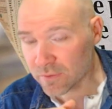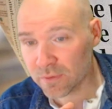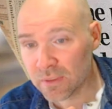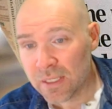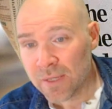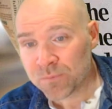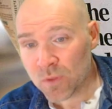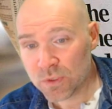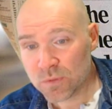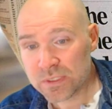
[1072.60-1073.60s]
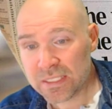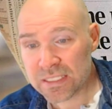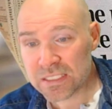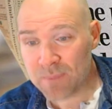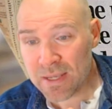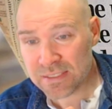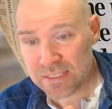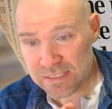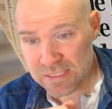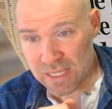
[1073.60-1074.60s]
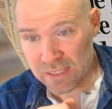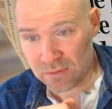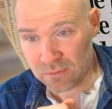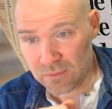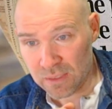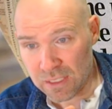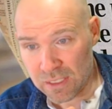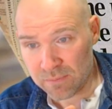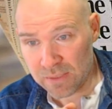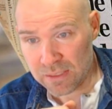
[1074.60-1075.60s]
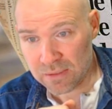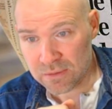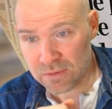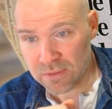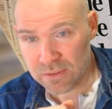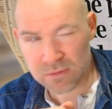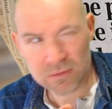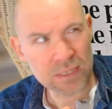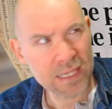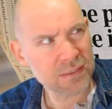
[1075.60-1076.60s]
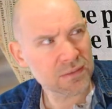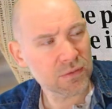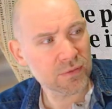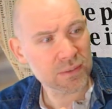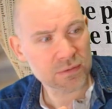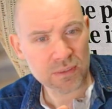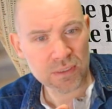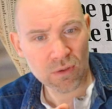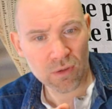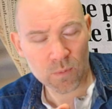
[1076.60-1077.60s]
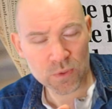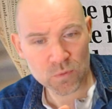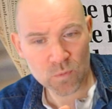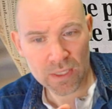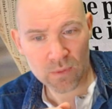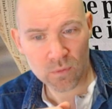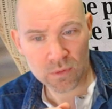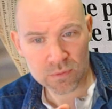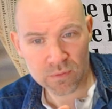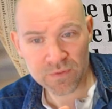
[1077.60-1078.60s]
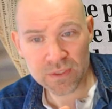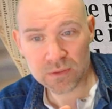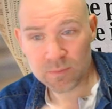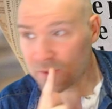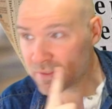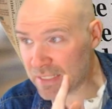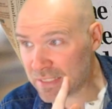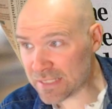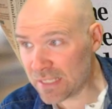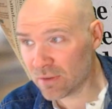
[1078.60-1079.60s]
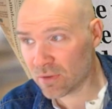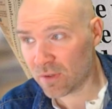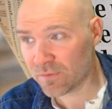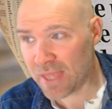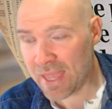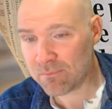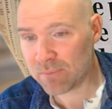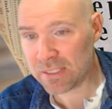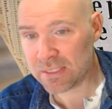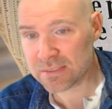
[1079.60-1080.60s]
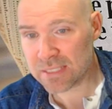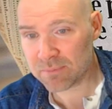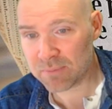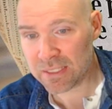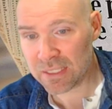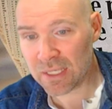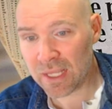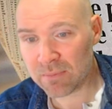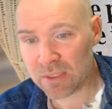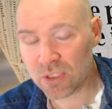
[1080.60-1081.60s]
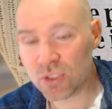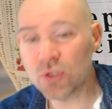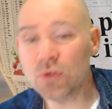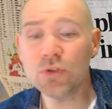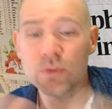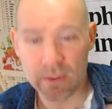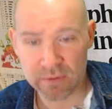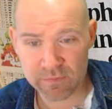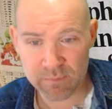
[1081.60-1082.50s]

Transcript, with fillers: through, which was the expenses scandal um, in 2008 2009, which was when it was revealed by the Daily Telegraph that MPs had been claiming huge amounts of